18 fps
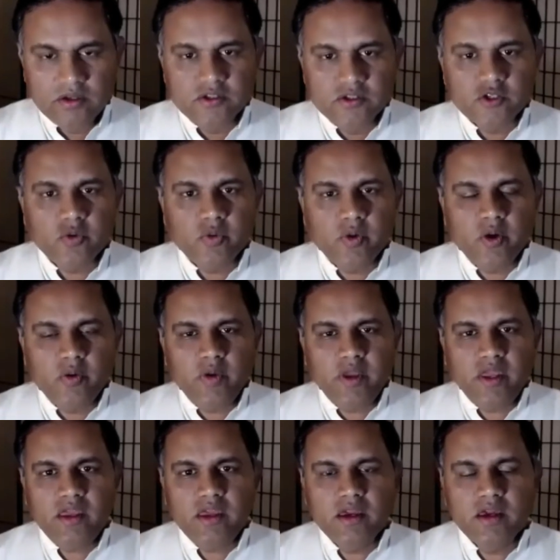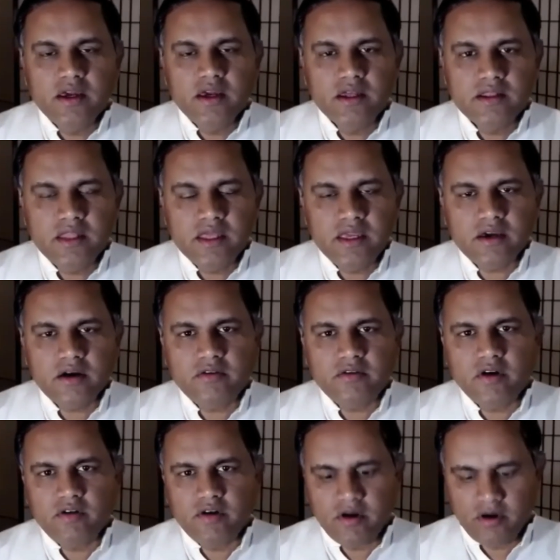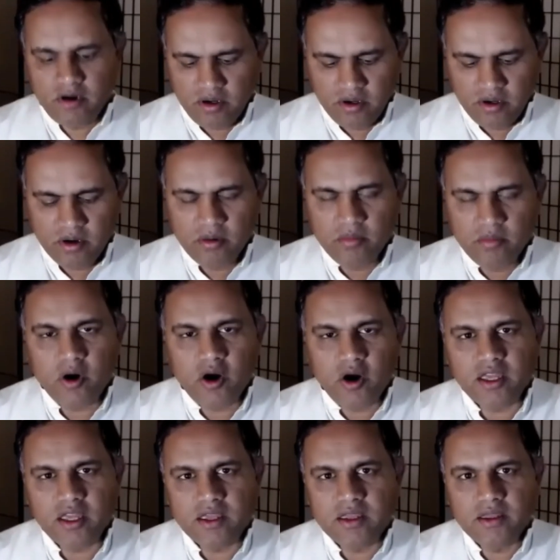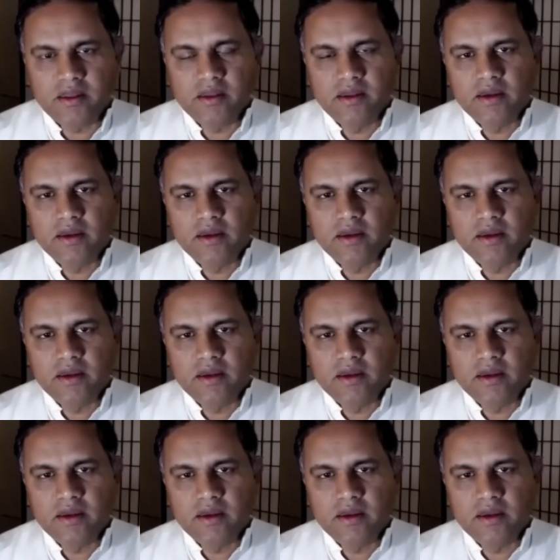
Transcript: So when we think of our body,